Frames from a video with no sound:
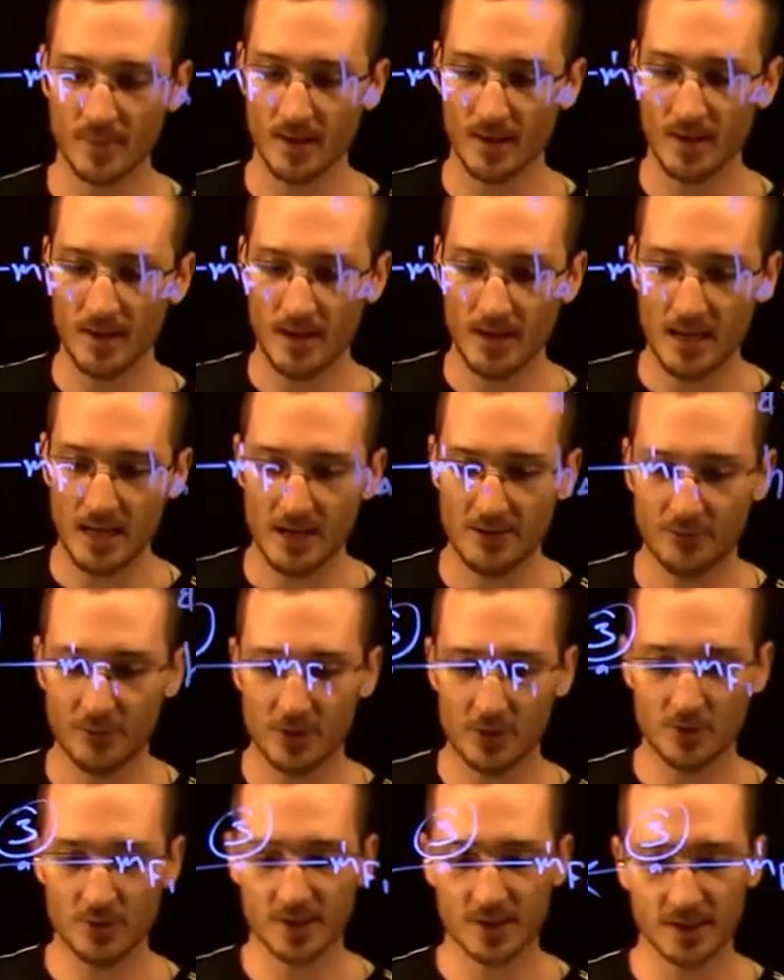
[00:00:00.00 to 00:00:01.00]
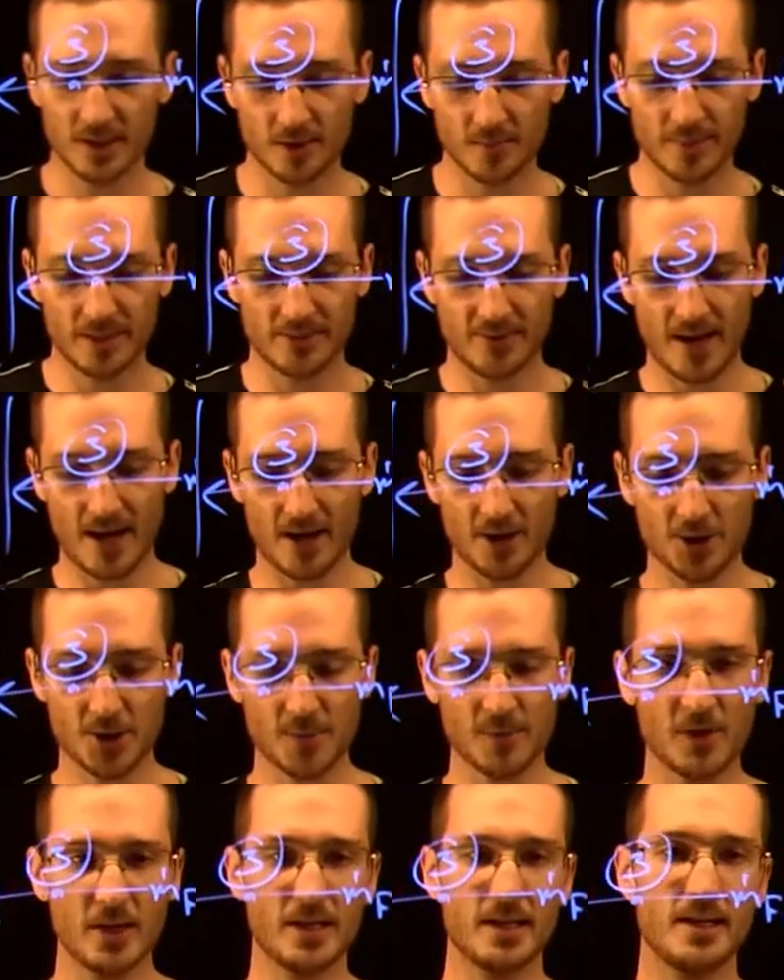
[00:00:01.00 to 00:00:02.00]
If we use a little bit of algebra
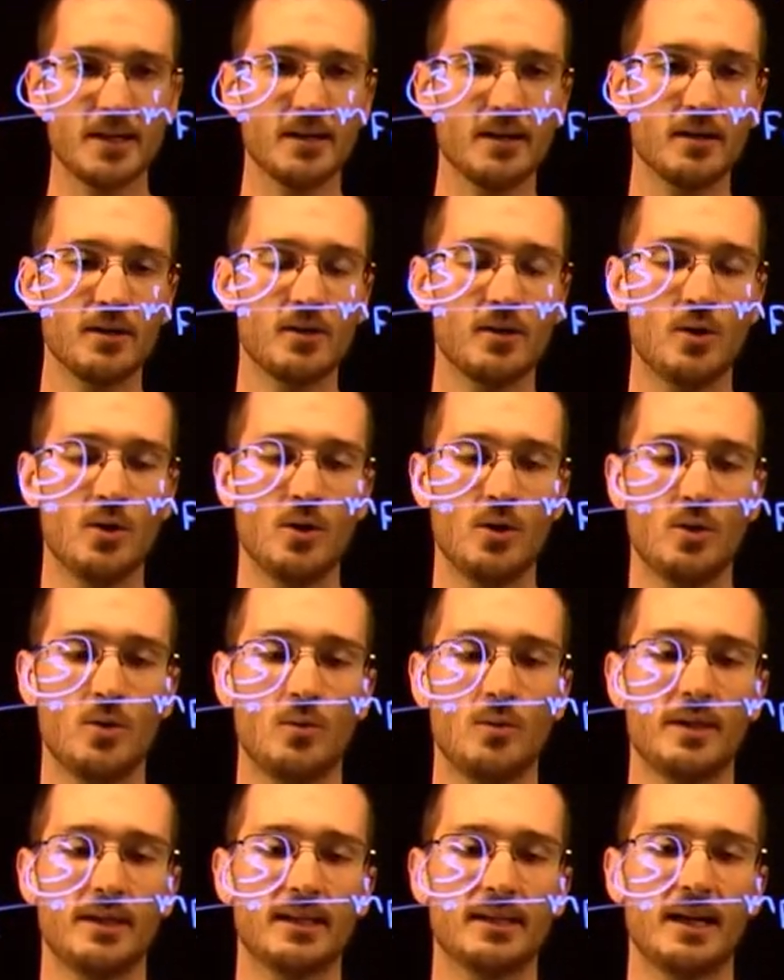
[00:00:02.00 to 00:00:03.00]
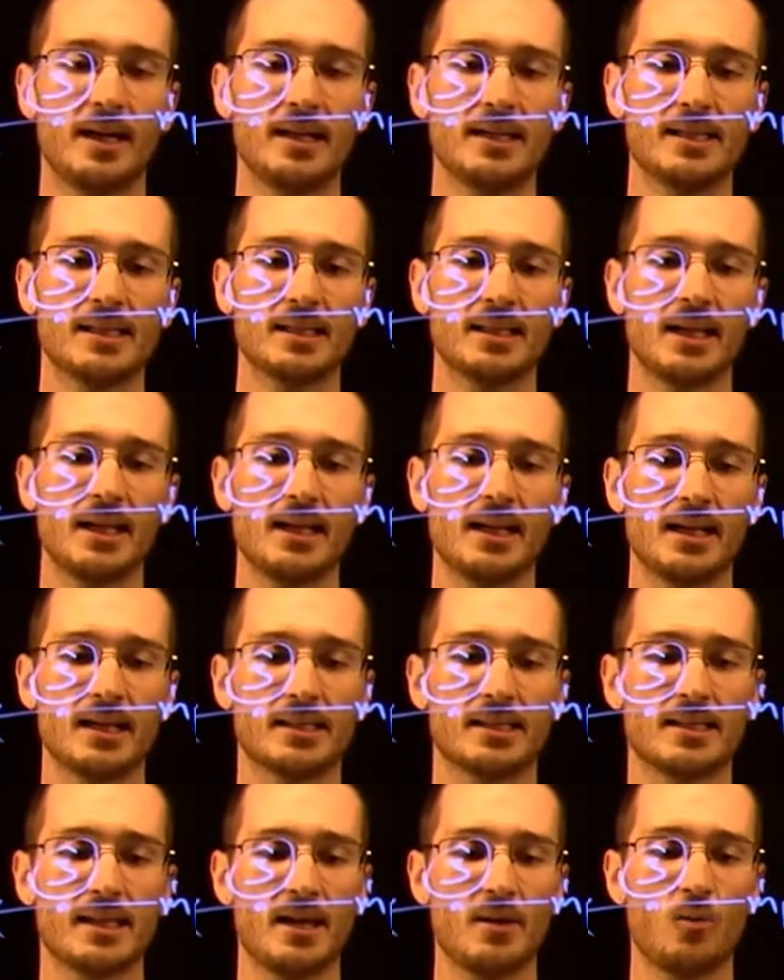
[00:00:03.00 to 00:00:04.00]
here, we can isolate and say
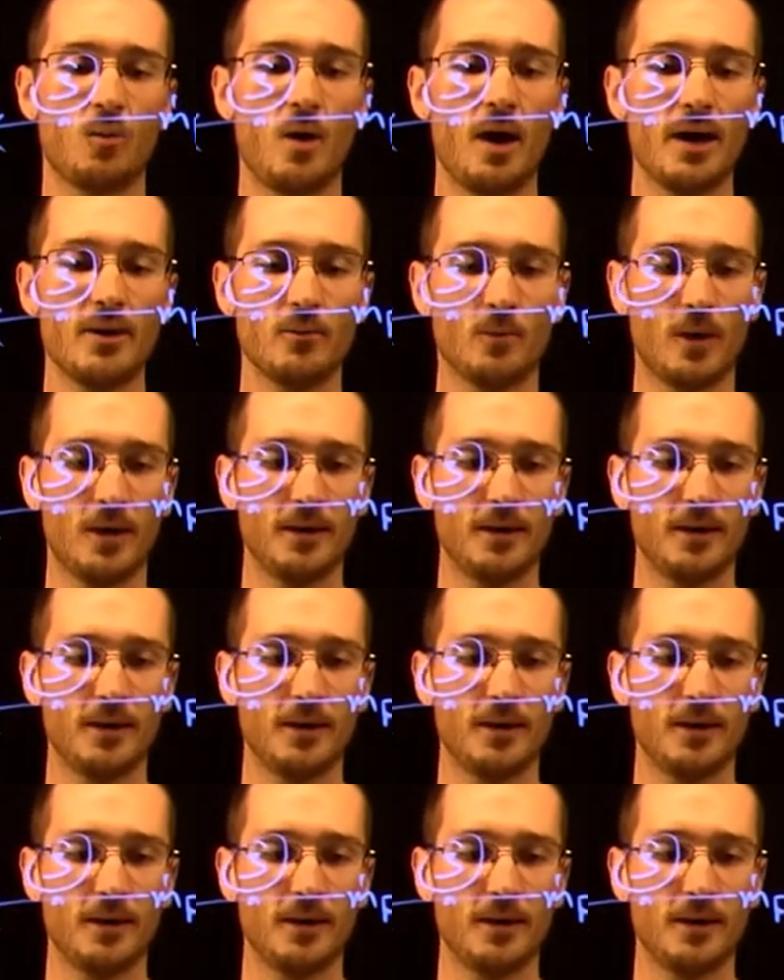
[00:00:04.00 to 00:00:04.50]
y1